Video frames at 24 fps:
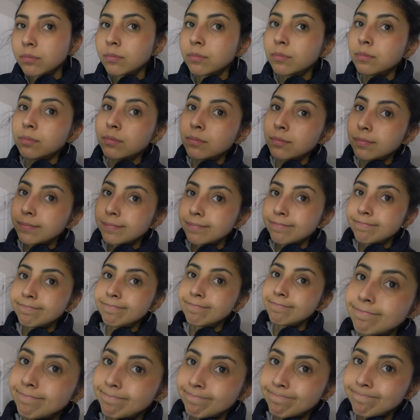
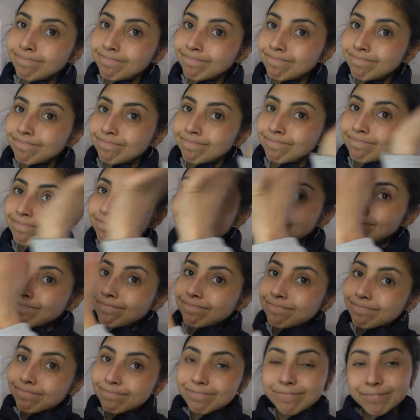
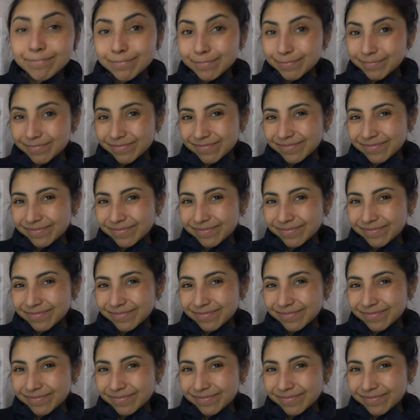Nothing is said.